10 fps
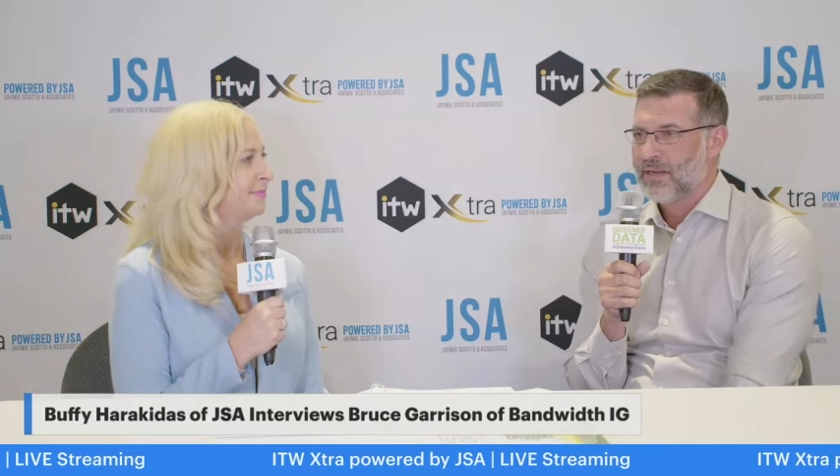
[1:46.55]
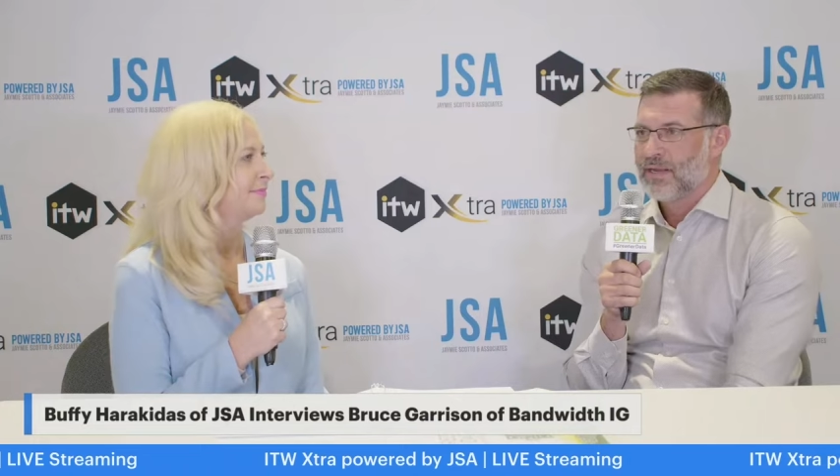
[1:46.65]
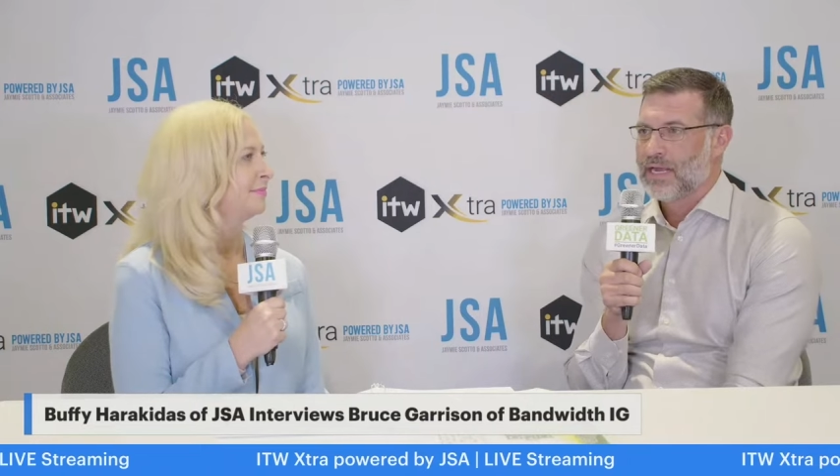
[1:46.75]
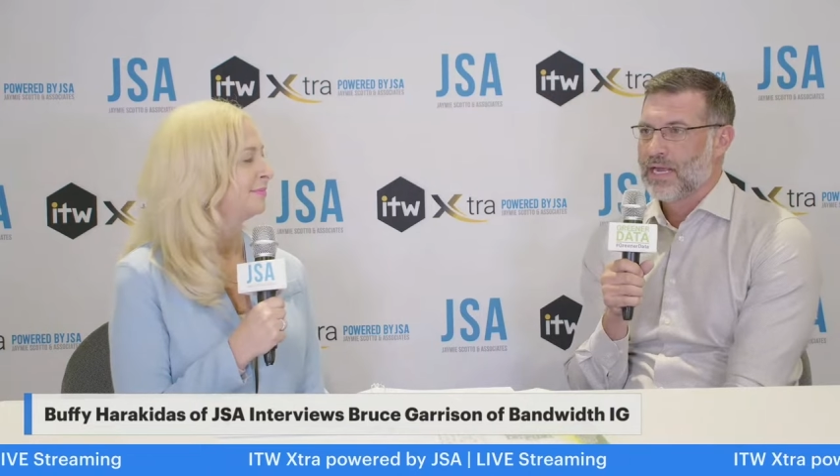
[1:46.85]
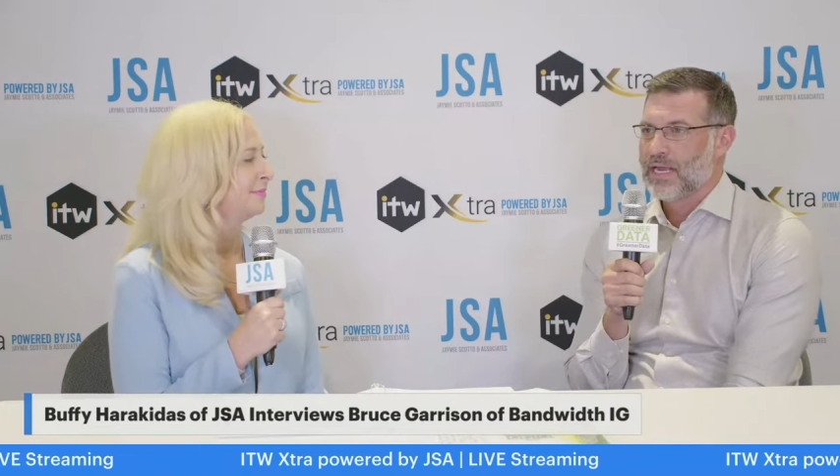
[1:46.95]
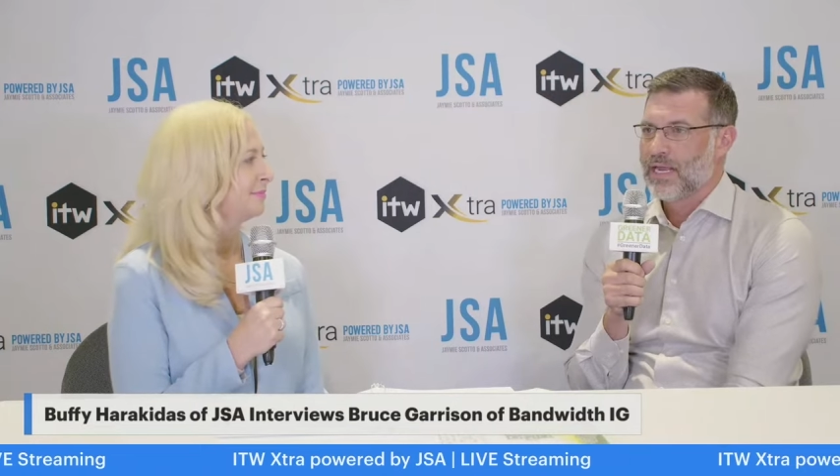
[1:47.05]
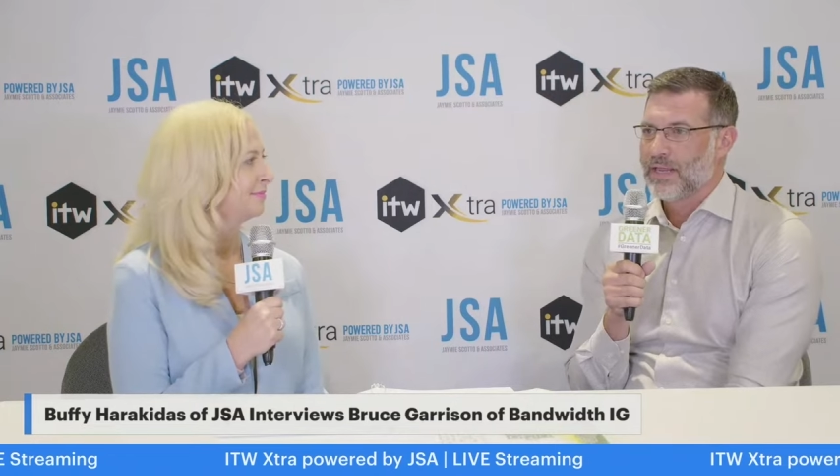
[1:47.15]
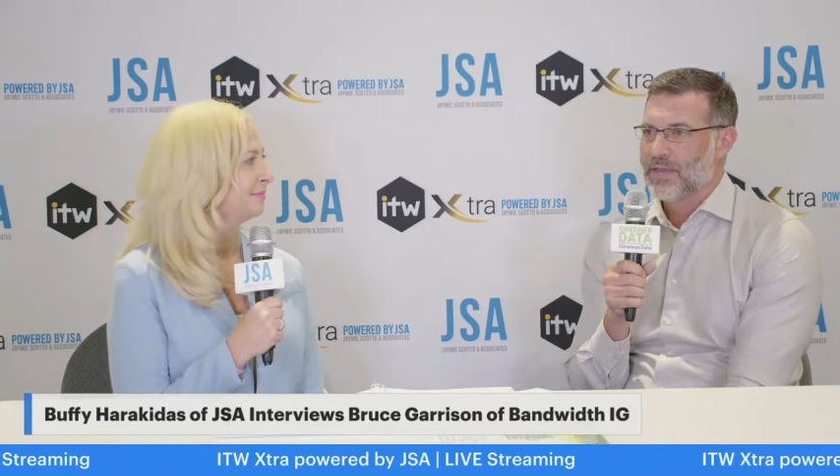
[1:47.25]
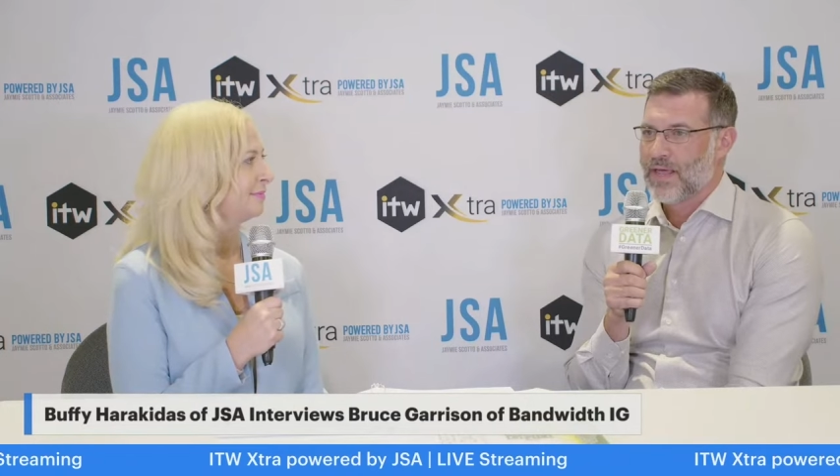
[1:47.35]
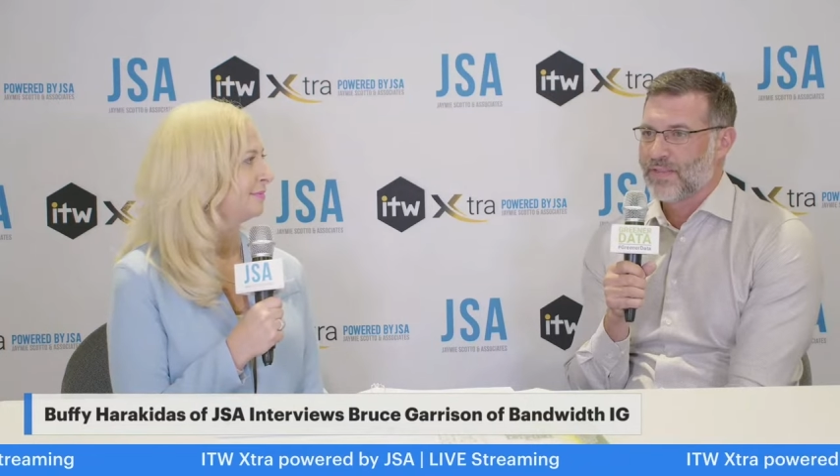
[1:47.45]
Uh,
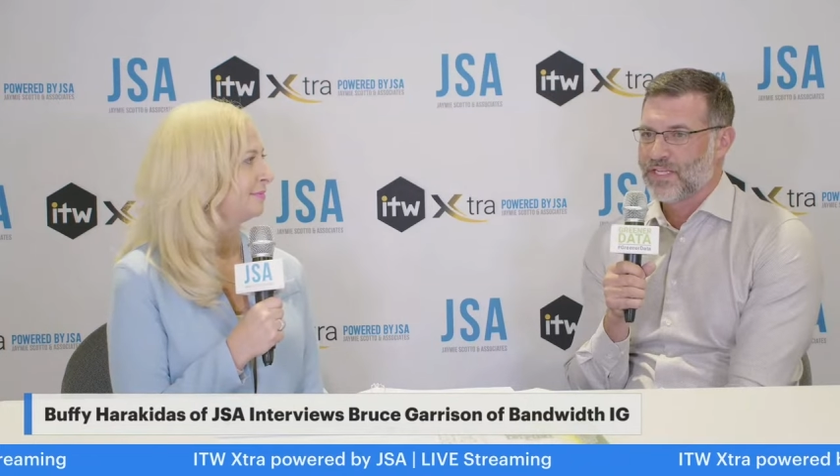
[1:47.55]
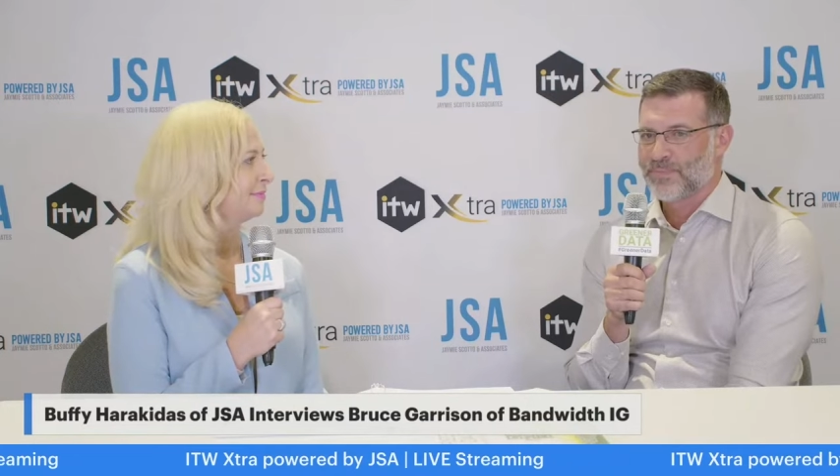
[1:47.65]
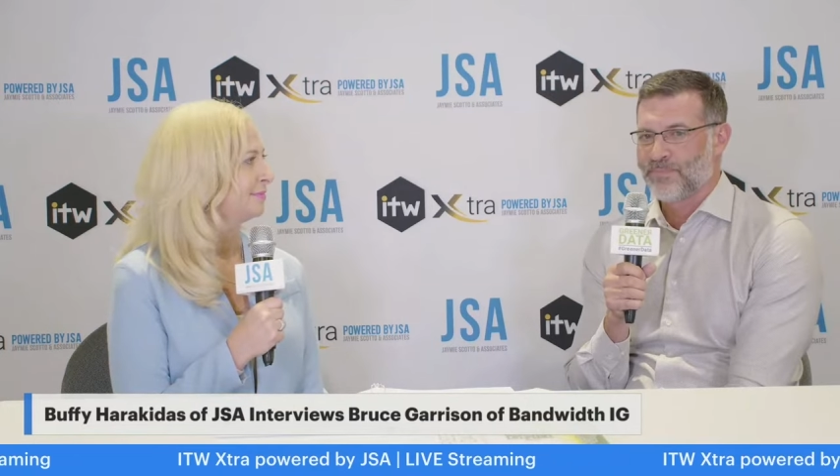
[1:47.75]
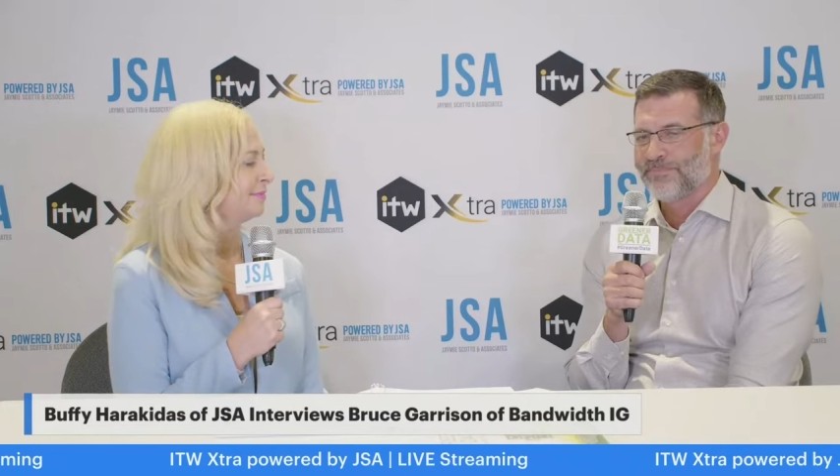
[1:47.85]
that these